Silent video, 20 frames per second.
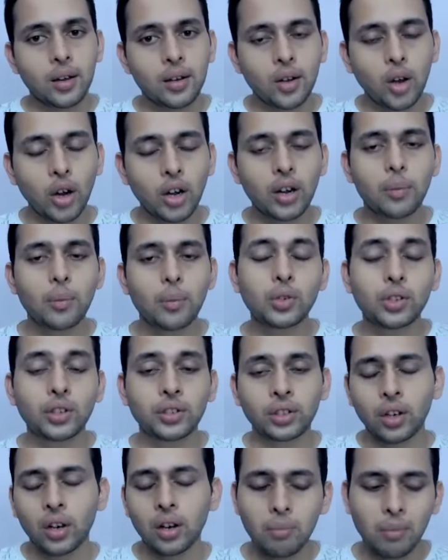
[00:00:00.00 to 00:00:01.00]
contributes the
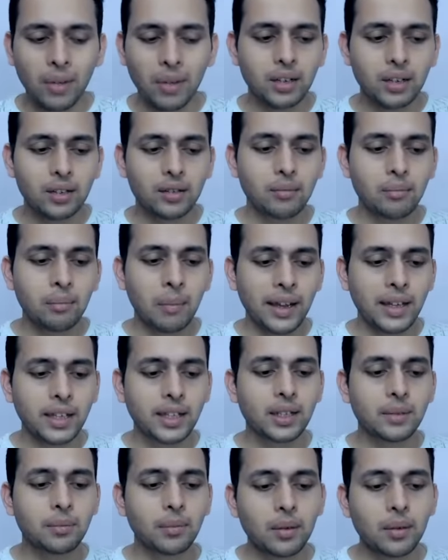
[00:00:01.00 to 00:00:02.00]
thought, but
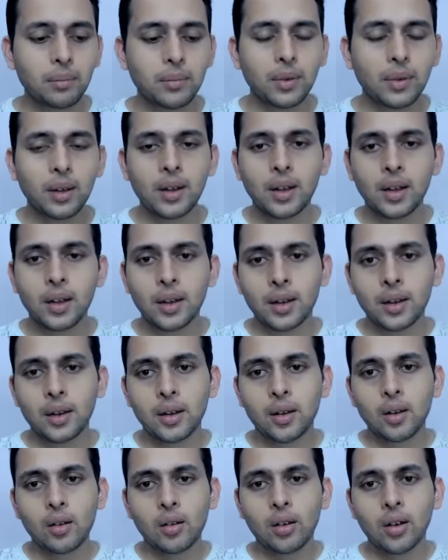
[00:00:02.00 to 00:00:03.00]
maximum
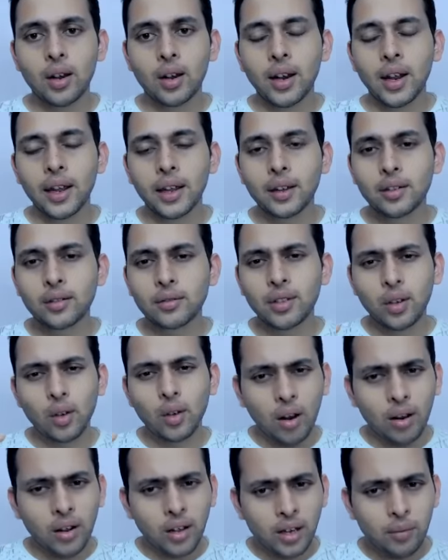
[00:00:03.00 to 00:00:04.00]
like the
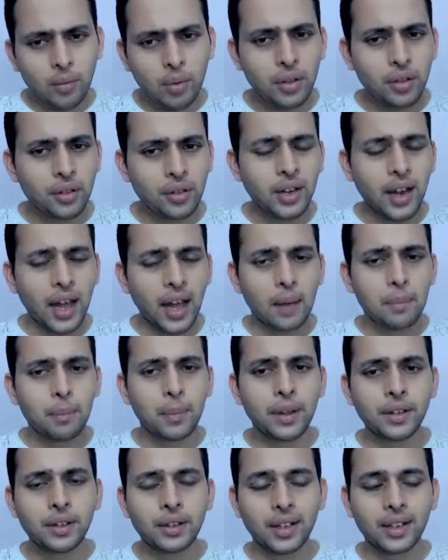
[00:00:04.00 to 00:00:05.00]
conversation
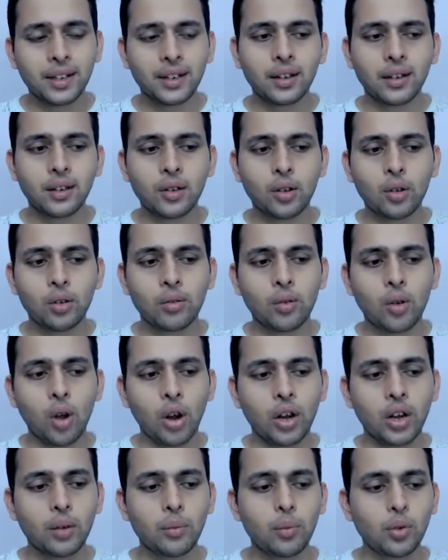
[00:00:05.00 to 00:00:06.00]
happens and the
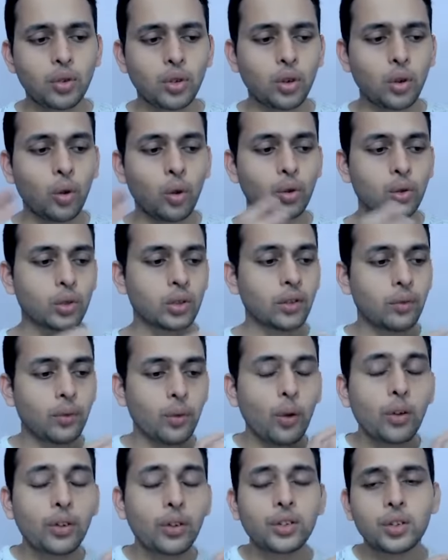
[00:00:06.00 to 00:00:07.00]
contribution goes to the
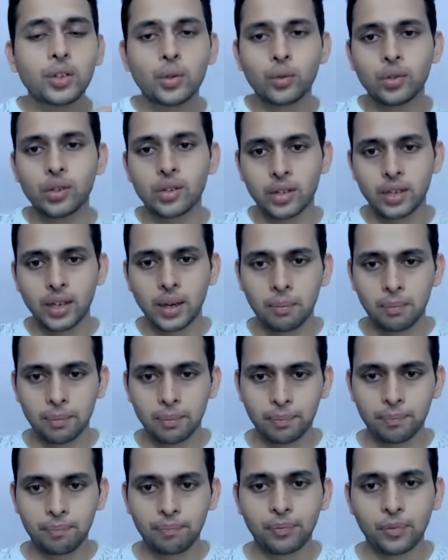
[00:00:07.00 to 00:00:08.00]
first two step.
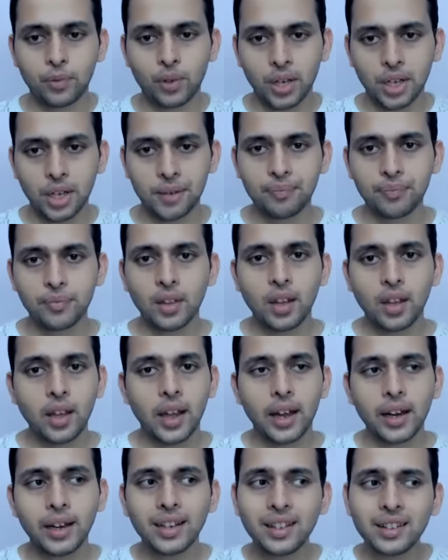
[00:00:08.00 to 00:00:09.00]
Okay.
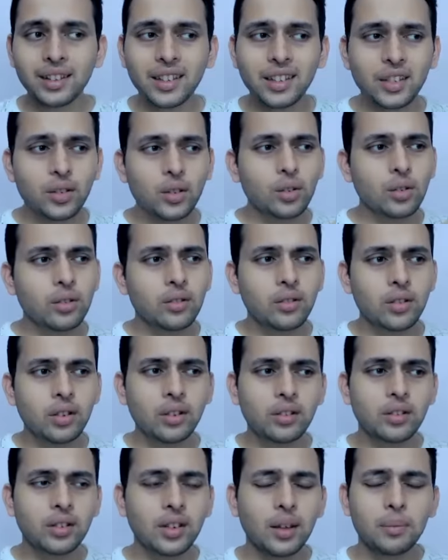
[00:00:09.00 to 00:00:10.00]
And in these three
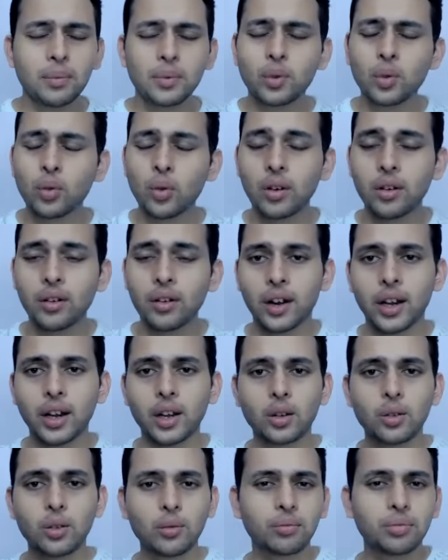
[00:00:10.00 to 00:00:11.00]
steps, do not try
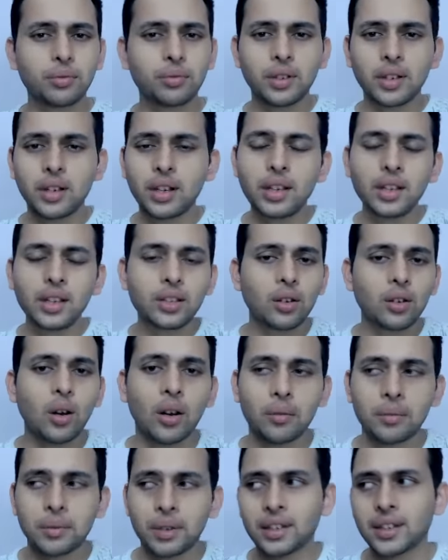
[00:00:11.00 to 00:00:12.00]
to teach a lot
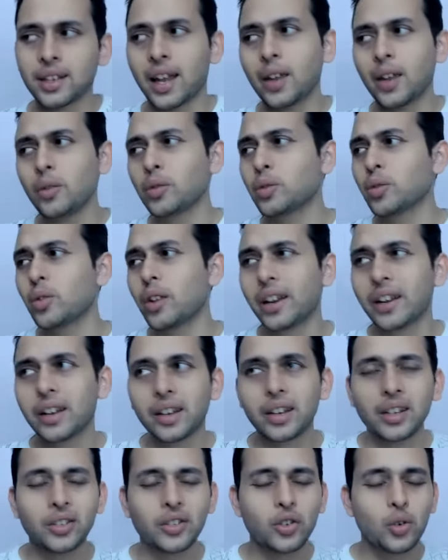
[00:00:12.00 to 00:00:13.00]
of things. I used to like
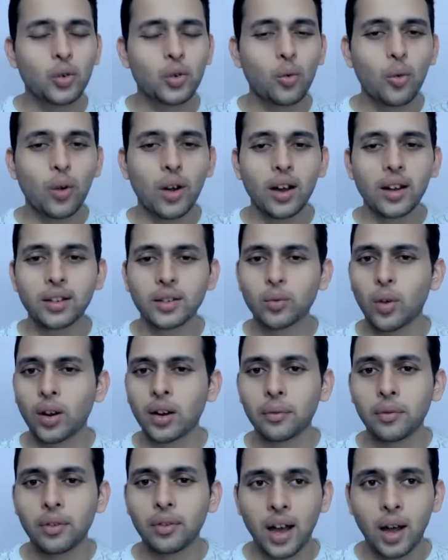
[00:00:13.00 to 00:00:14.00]
teach 2 hours,
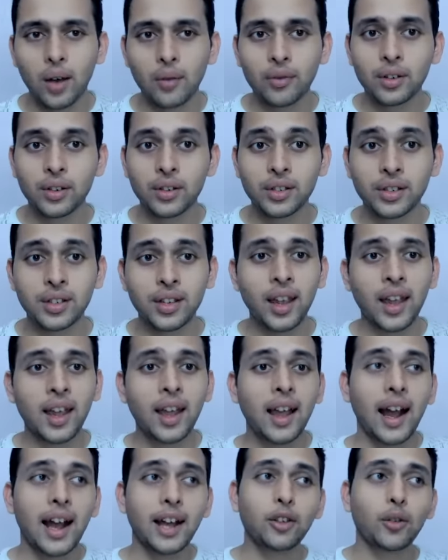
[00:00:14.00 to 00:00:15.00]
1.5 hours.
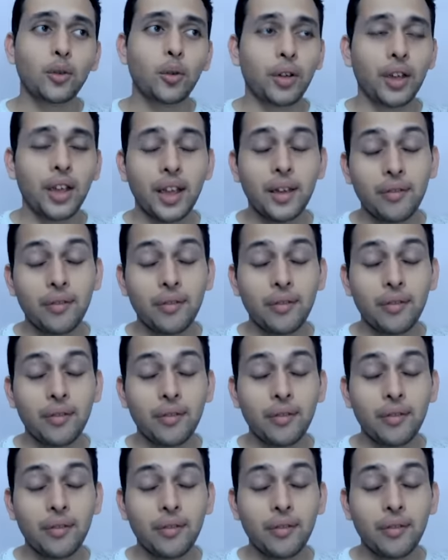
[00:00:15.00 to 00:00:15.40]
I thought, okay,